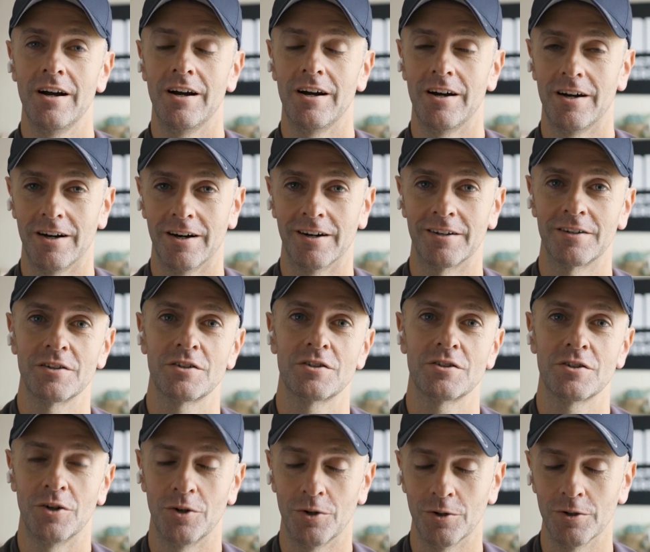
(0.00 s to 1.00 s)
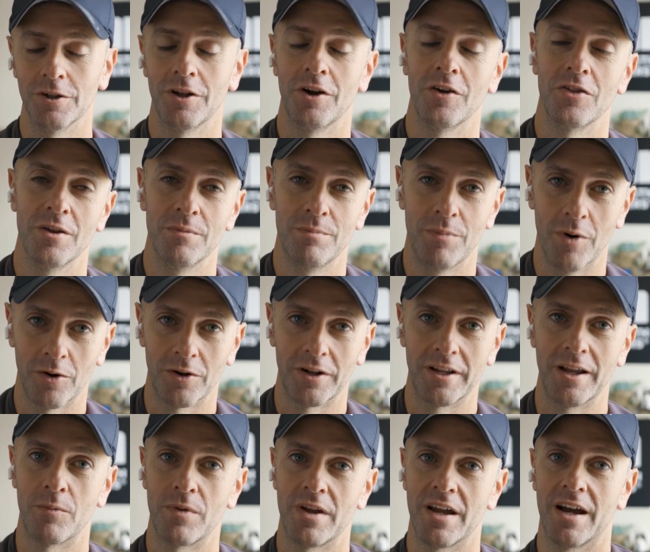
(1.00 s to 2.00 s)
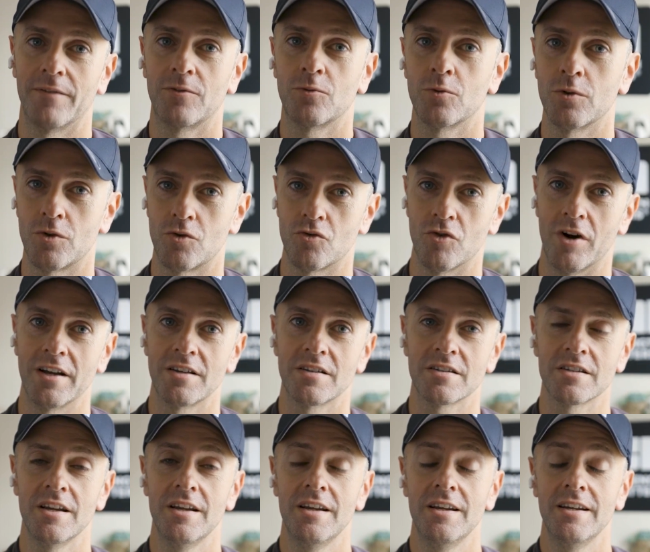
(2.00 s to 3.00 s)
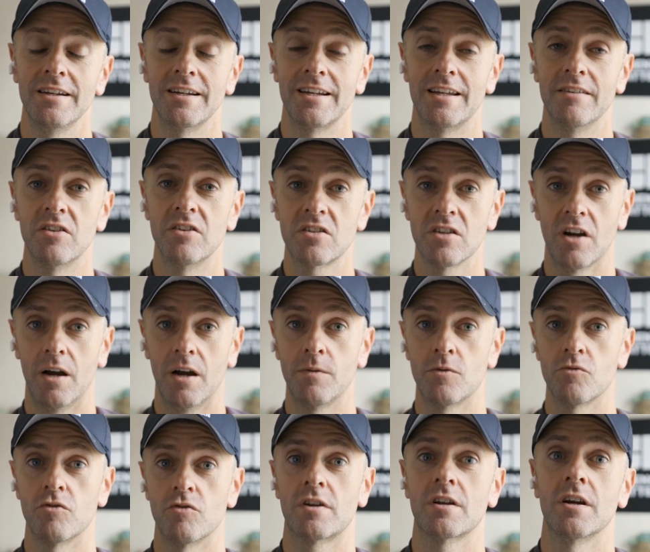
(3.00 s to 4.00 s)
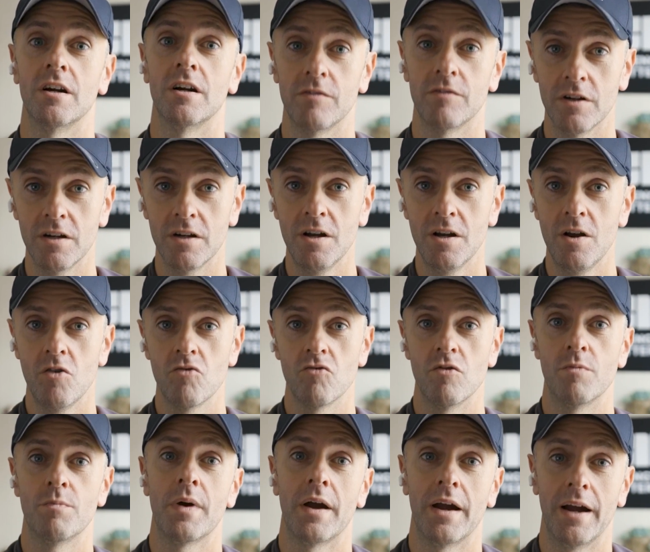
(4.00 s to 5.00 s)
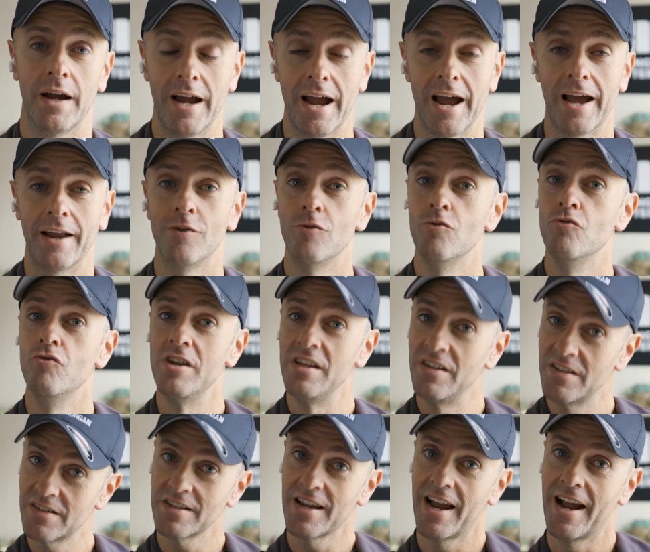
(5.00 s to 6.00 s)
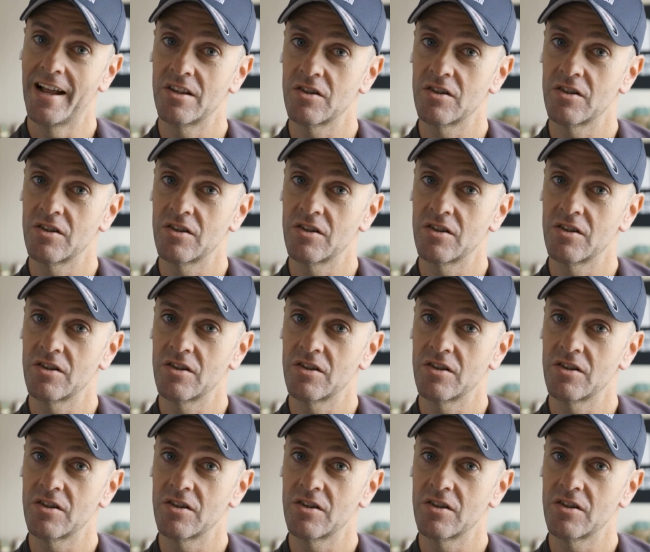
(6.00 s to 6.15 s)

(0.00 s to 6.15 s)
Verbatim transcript: hard toll on the body, and we have to address and give it time to recover, repair, and reset.